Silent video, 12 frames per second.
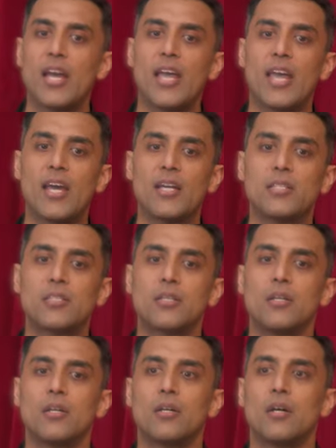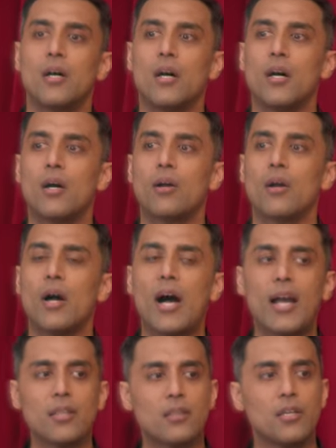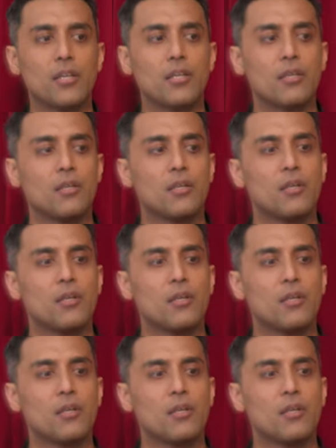And uh, I think